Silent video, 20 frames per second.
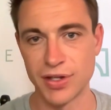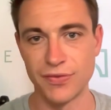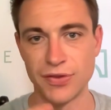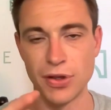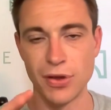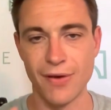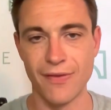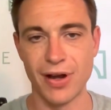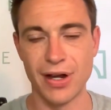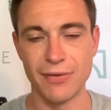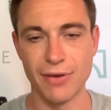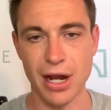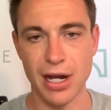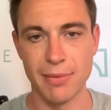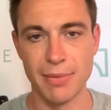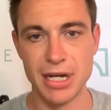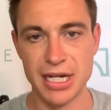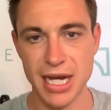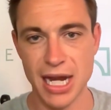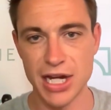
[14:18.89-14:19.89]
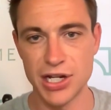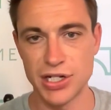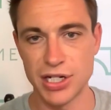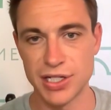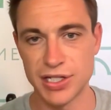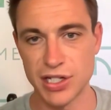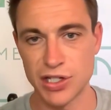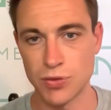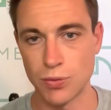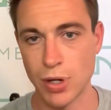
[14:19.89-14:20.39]
If you have any
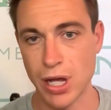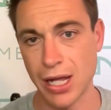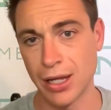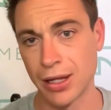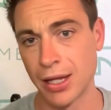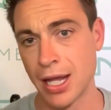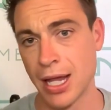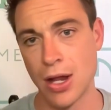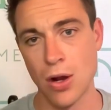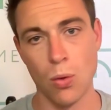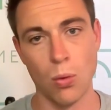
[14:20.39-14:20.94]
recommendations as well,